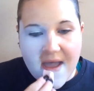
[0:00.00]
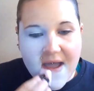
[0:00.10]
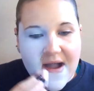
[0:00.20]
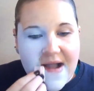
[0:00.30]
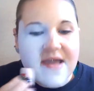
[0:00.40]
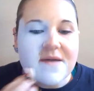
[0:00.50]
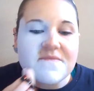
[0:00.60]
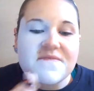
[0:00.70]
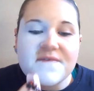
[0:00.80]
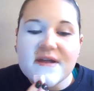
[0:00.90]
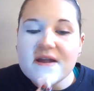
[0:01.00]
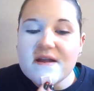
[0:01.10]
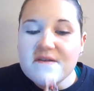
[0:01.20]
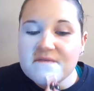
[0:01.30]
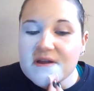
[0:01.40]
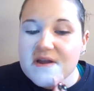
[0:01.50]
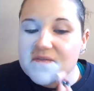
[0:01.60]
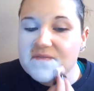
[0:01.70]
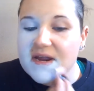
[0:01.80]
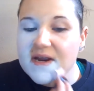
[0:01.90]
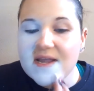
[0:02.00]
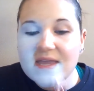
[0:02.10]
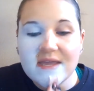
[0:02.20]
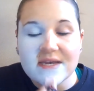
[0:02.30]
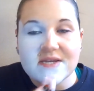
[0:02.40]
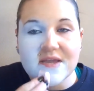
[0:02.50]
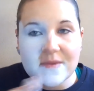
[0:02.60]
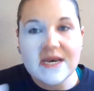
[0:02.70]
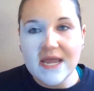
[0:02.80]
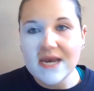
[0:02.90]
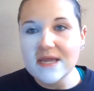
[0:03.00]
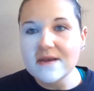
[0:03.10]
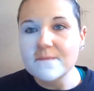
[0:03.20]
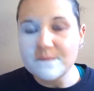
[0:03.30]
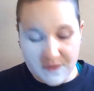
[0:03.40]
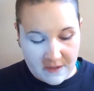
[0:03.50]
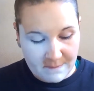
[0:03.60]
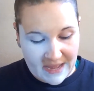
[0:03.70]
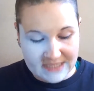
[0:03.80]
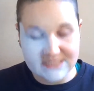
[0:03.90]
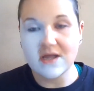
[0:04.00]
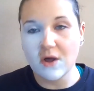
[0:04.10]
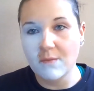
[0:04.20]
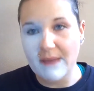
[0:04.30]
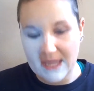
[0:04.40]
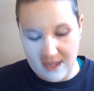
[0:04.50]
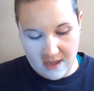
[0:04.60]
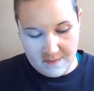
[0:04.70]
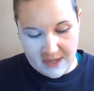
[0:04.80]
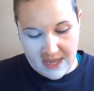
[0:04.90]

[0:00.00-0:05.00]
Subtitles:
I am very, very, very intimidated by skull makeup.